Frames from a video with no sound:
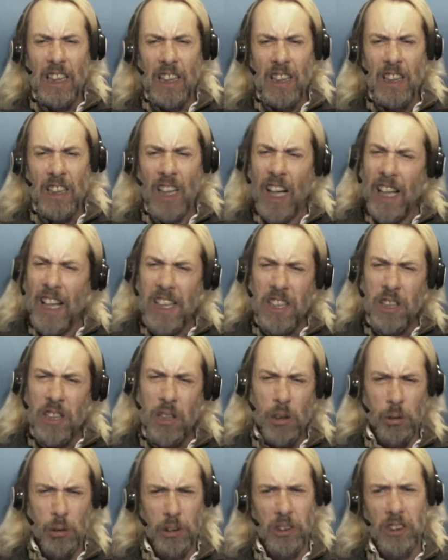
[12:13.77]
the
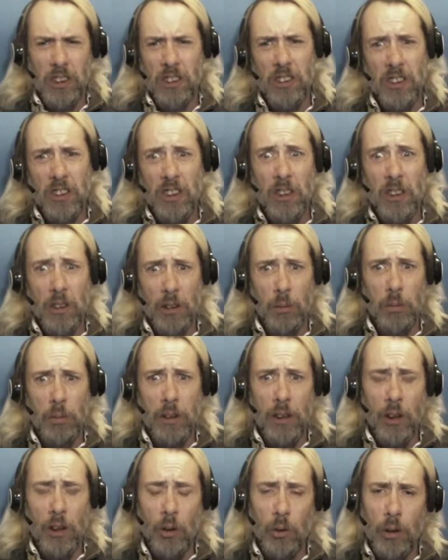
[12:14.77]
IQ is considerably
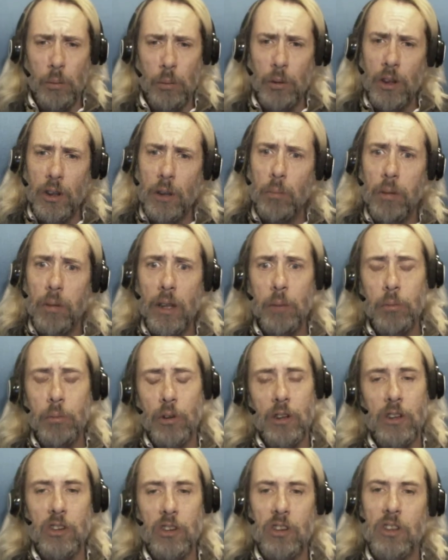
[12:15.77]
lower, but the
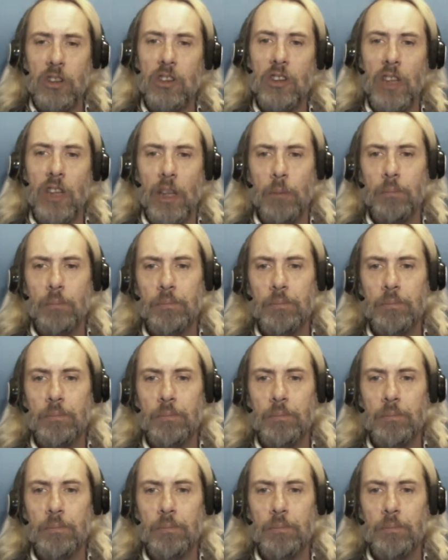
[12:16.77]
playbook is the same.